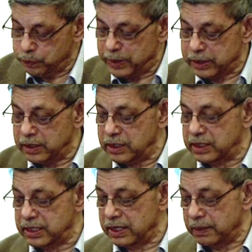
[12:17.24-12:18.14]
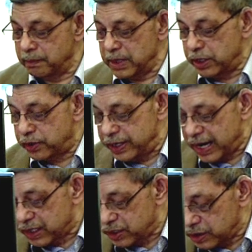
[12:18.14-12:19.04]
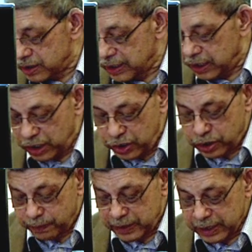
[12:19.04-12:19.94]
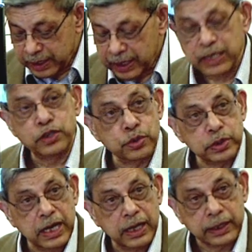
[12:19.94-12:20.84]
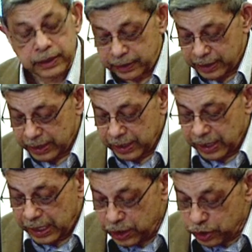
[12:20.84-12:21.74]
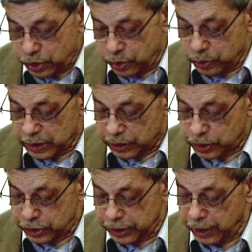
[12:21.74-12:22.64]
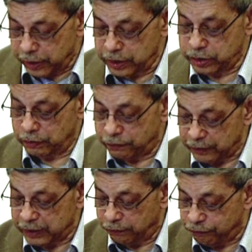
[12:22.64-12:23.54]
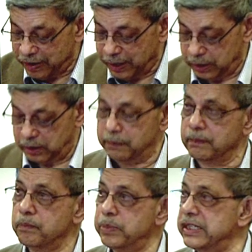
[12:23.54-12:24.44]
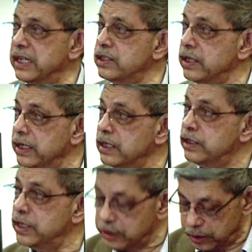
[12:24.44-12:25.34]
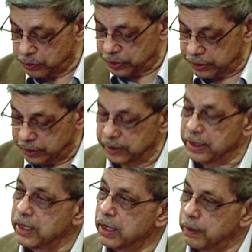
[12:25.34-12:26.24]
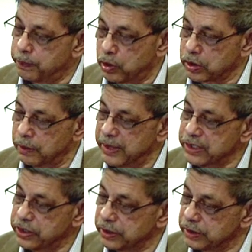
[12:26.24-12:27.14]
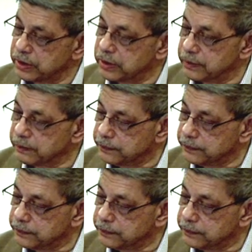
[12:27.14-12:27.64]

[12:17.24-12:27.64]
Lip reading: Britain's military actions in Egypt and Sudan, and issued a series of defiant, potentially disloyal proclamations.